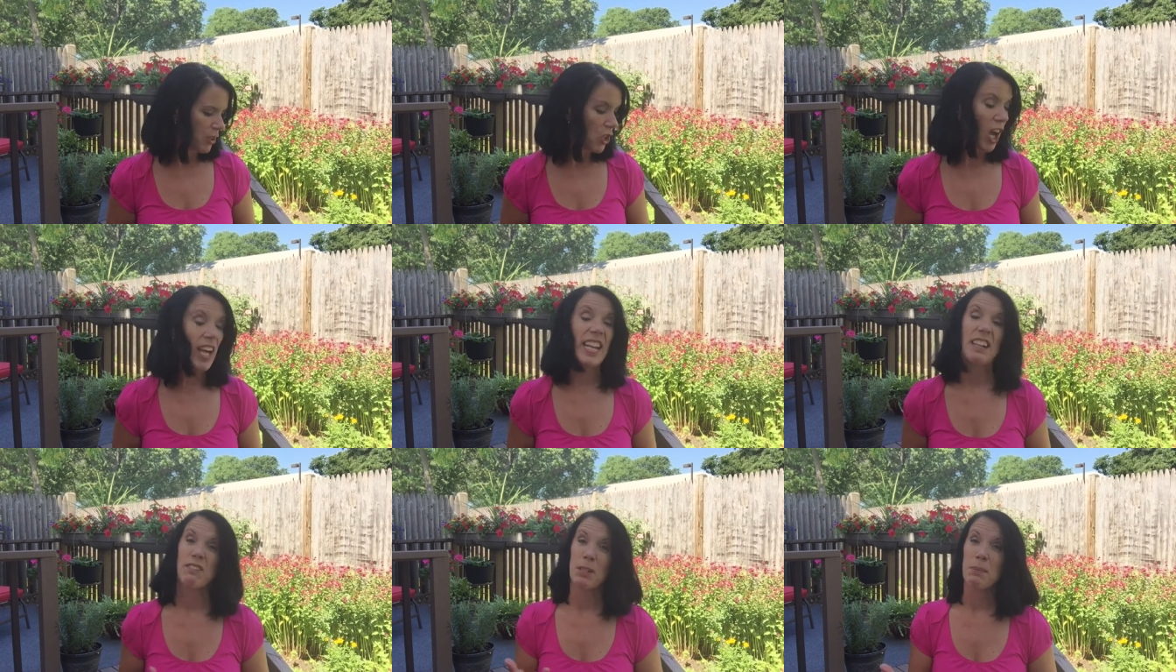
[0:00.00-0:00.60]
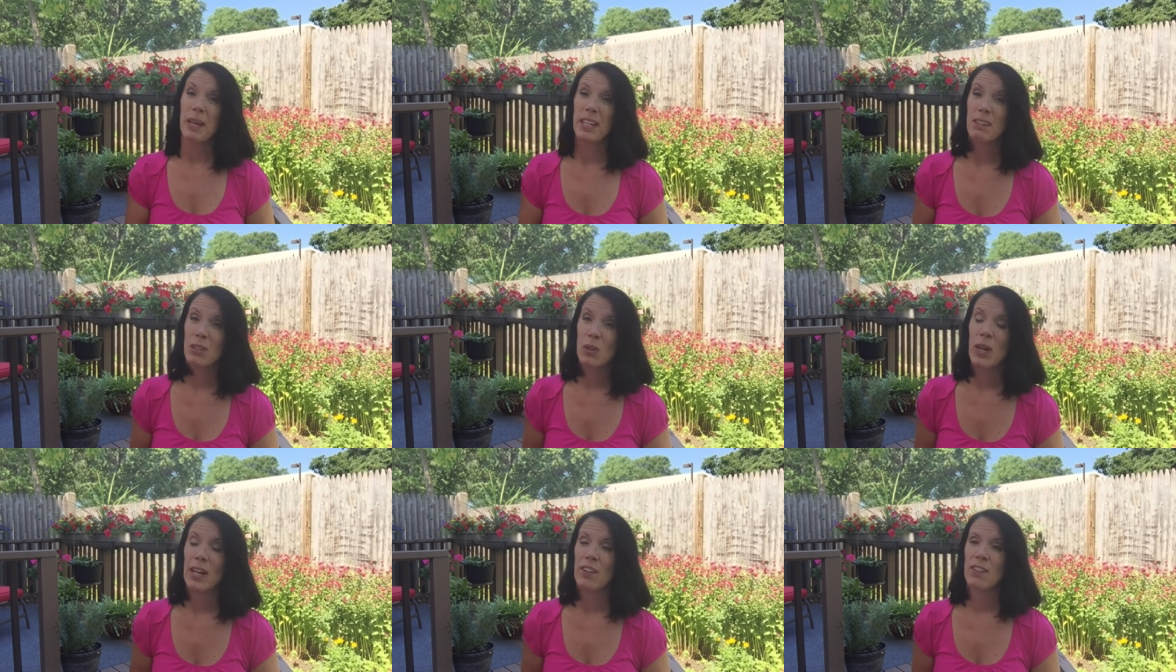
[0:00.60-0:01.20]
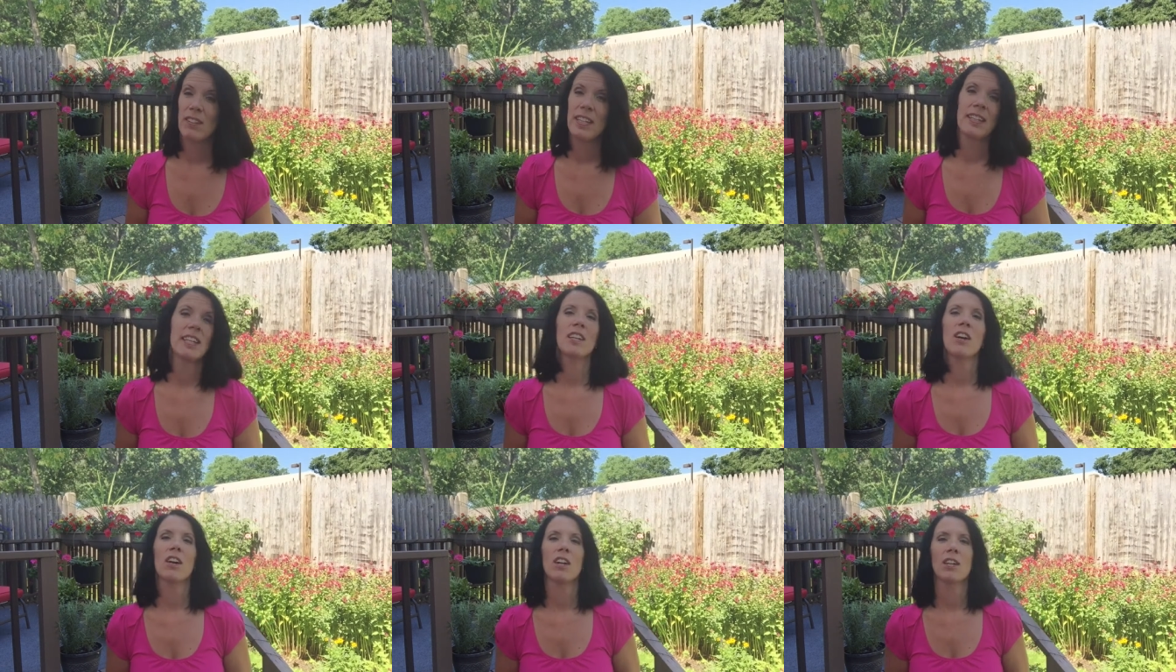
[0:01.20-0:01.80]
Not everybody requires a
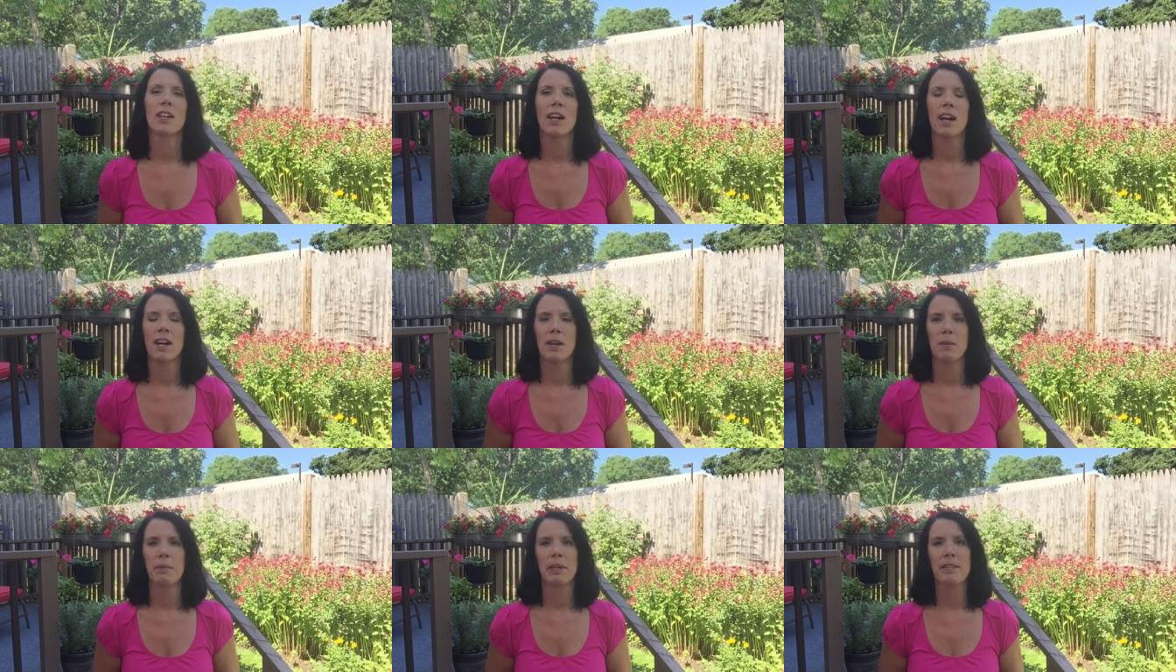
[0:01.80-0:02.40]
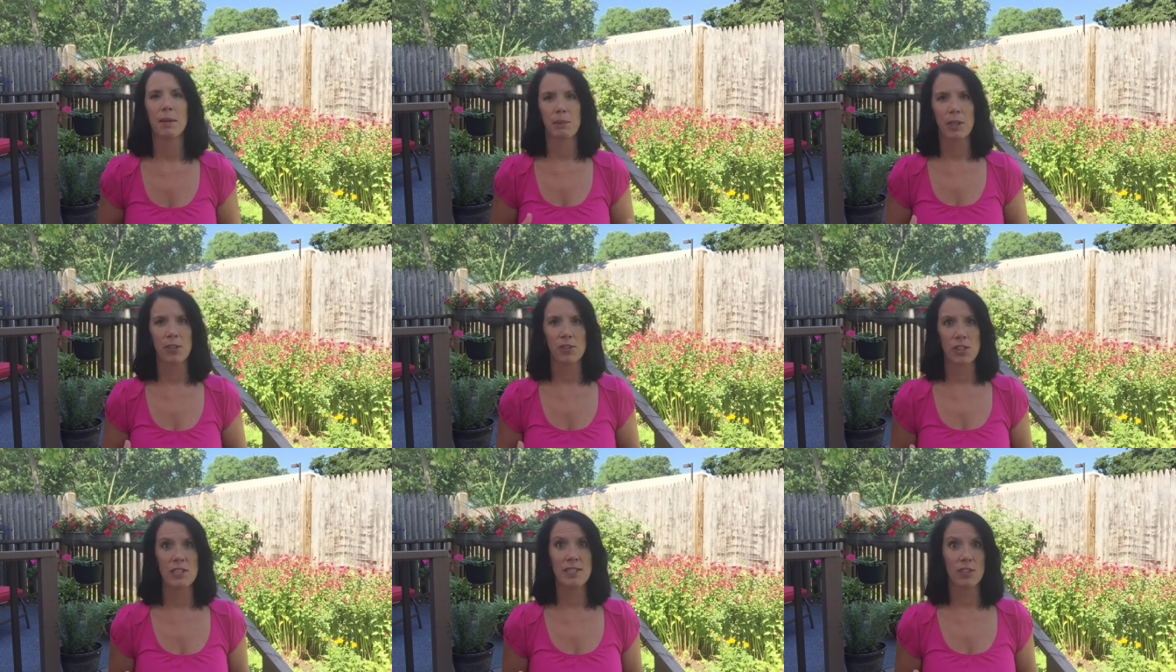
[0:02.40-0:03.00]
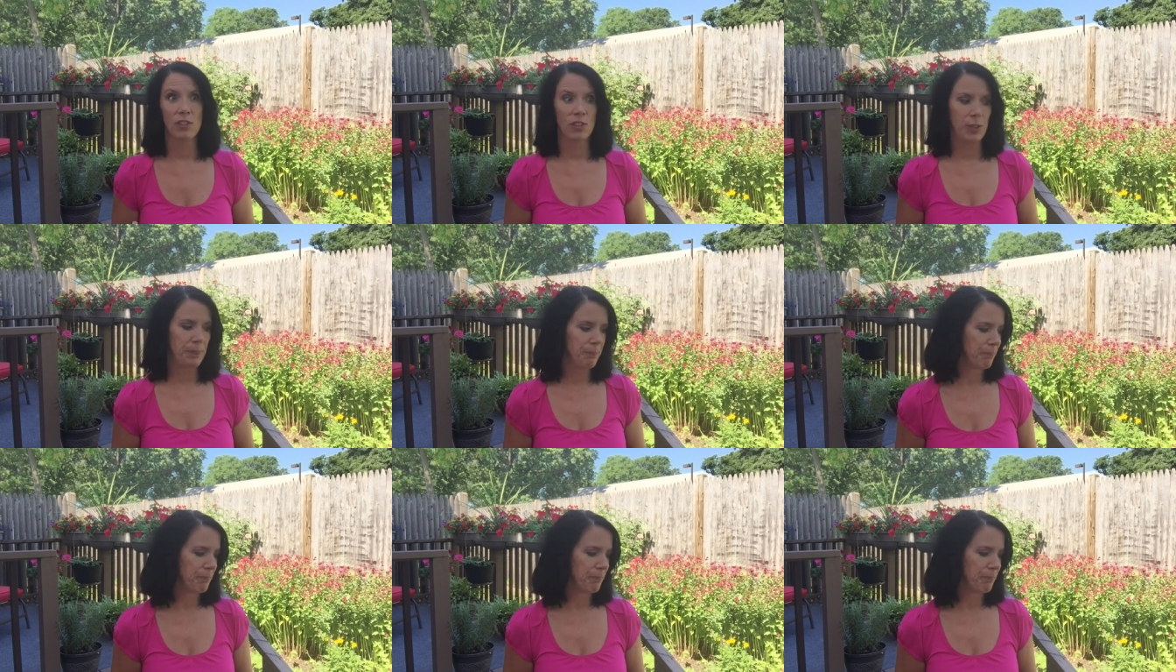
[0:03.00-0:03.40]
landing card, but some countries still do.